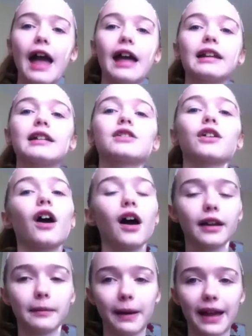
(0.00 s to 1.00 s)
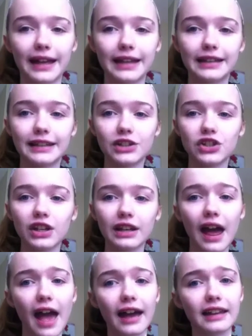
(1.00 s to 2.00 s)
and it's a chronic pain condition
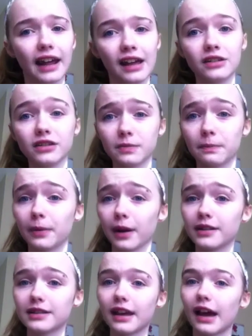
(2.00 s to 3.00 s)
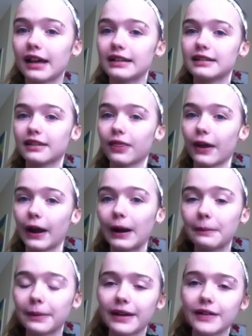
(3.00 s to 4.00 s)
and I use books as
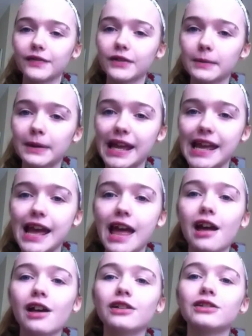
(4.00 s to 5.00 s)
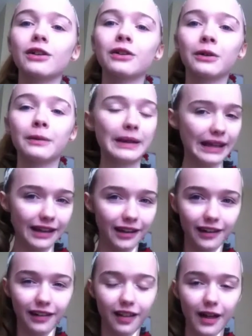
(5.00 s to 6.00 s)
therapy for me. So you'll be
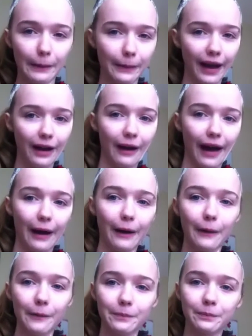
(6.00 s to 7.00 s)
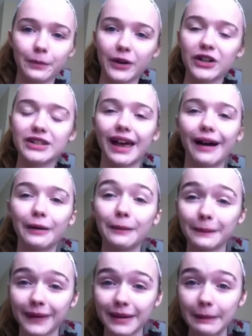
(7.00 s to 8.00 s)
hearing a lot about how books
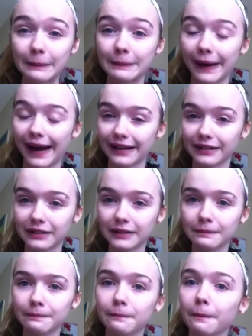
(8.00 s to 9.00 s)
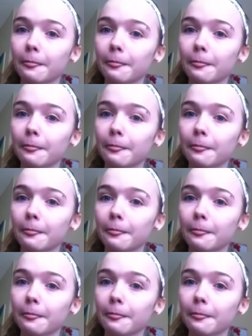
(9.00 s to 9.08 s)
help me battle